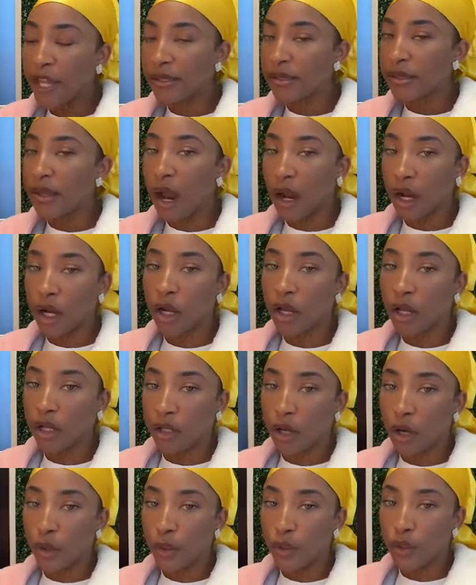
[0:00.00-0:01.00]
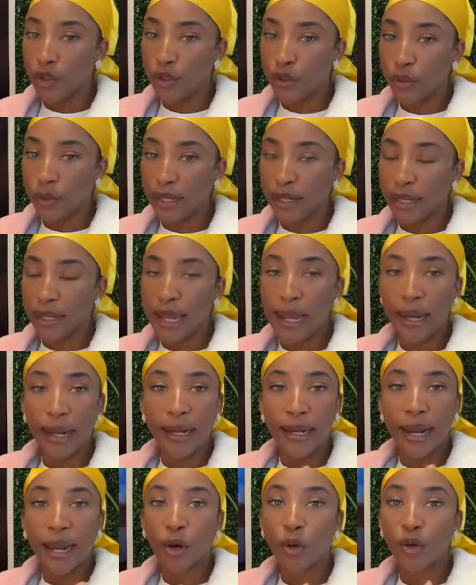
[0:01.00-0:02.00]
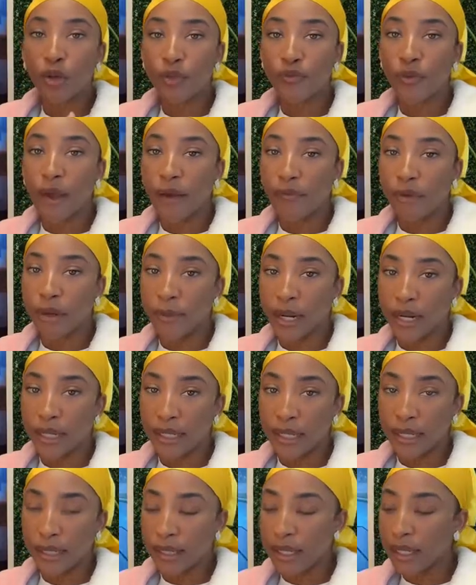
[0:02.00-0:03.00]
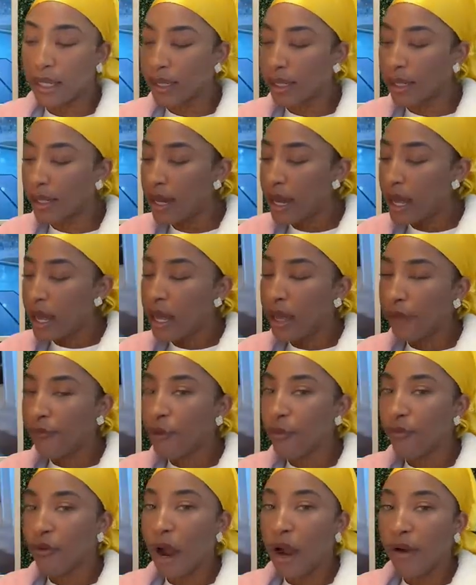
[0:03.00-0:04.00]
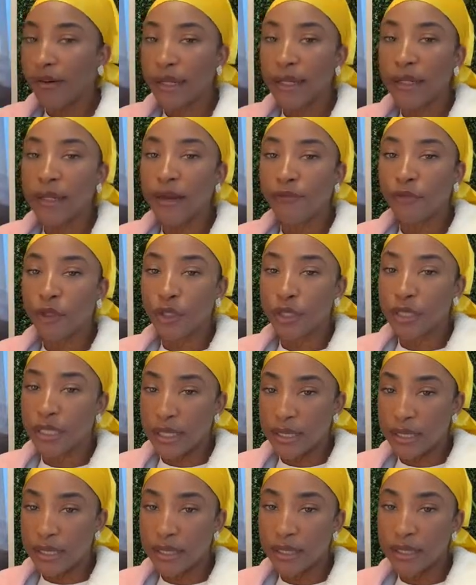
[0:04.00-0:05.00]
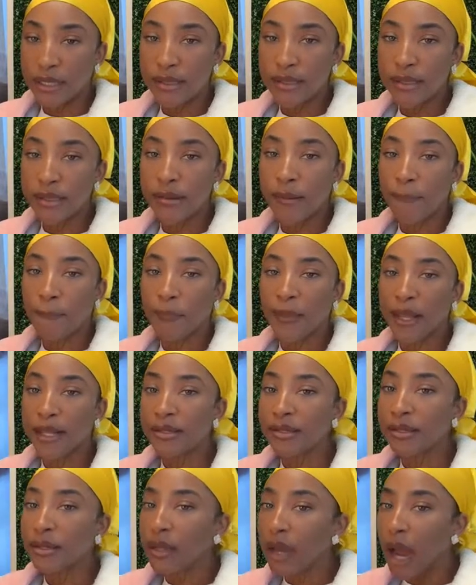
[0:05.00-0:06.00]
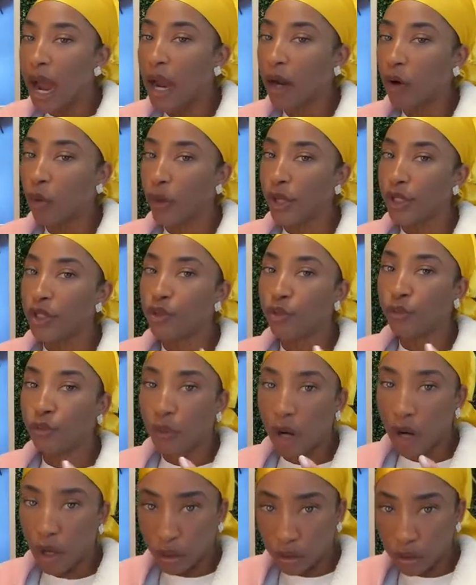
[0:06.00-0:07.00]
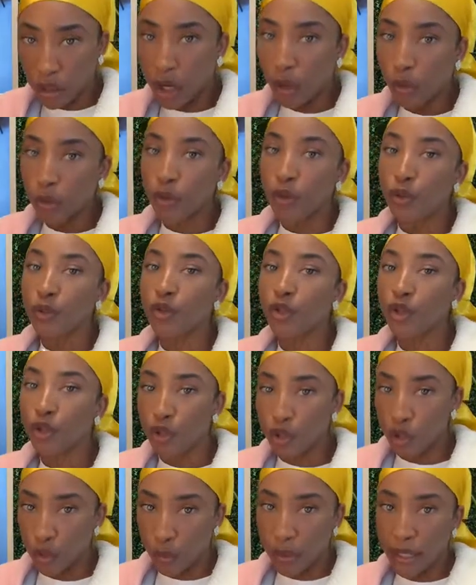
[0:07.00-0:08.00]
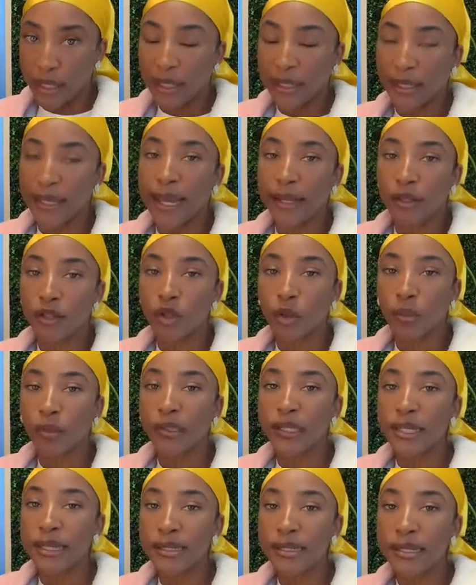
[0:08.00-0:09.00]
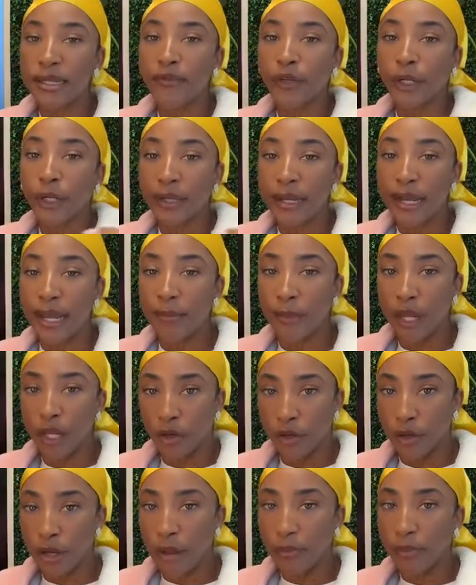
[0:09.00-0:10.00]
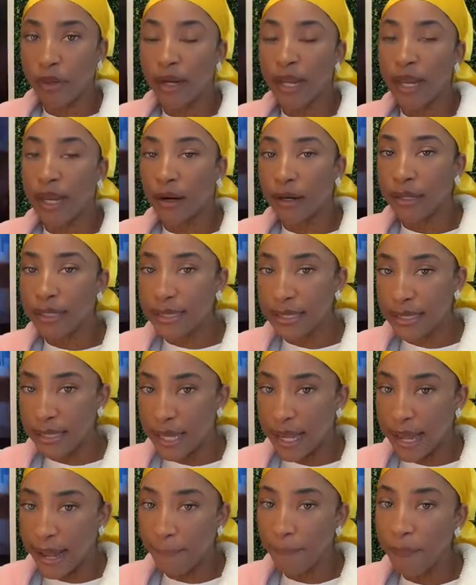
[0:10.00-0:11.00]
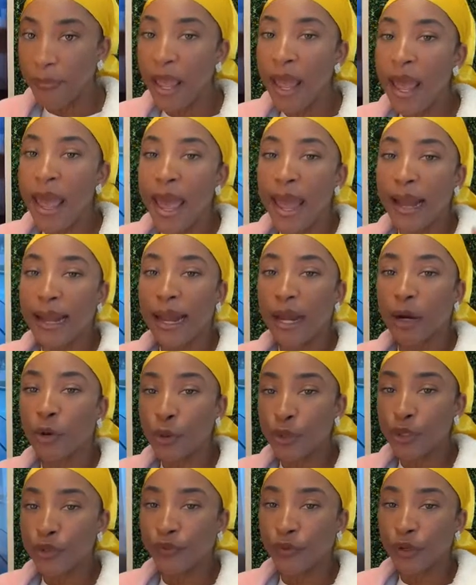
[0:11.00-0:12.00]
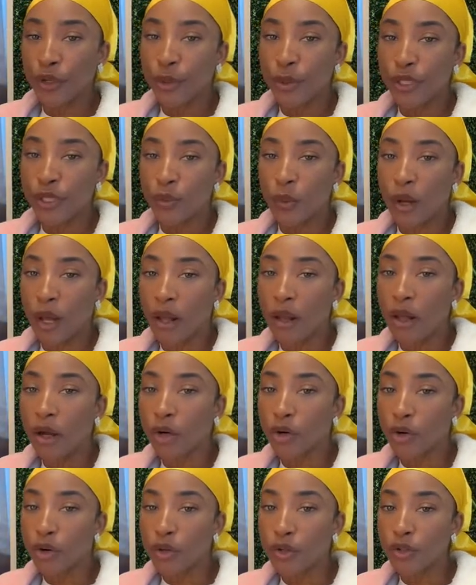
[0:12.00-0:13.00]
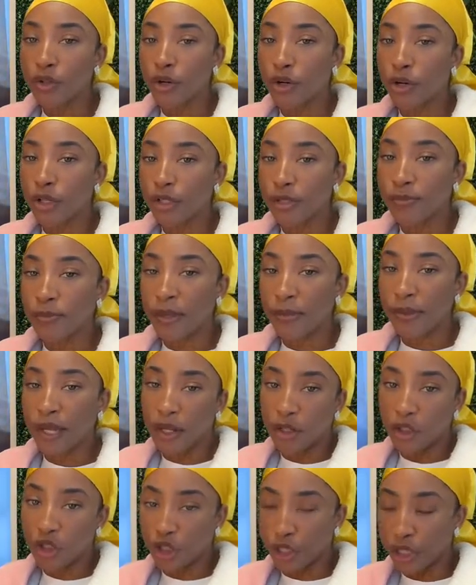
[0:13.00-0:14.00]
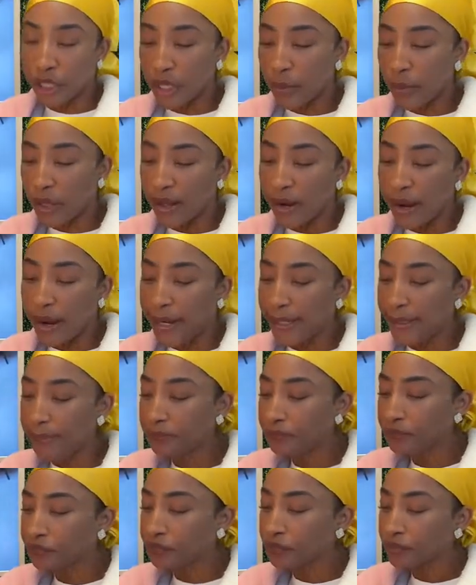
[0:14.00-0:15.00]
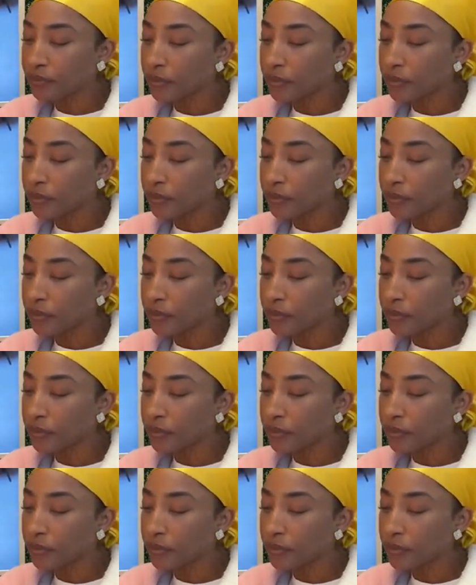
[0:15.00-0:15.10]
it's not going to allow you to do it again. And that goes for everybody in here. If you've already left your details, it's not going to allow you to do it again. So please leave your name and your number in our DM. And that goes for you as well, a girls BBL journey with Han.